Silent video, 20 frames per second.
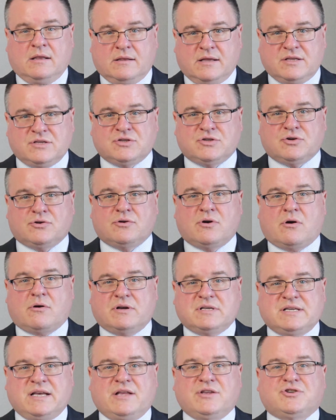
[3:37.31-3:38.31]
let's turn our
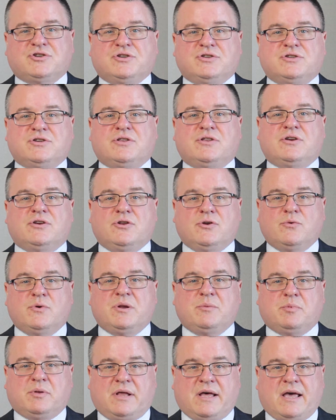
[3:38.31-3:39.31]
attention to the
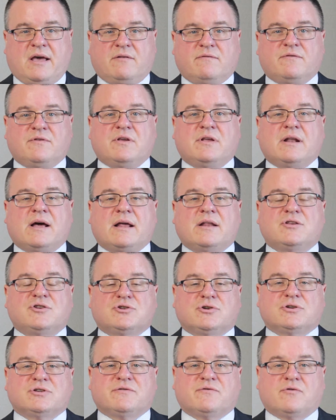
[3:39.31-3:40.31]
annuity plan for the United
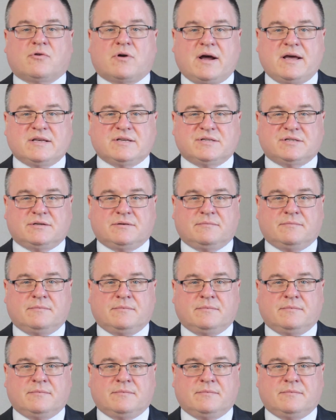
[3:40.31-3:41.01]
Church of Christ.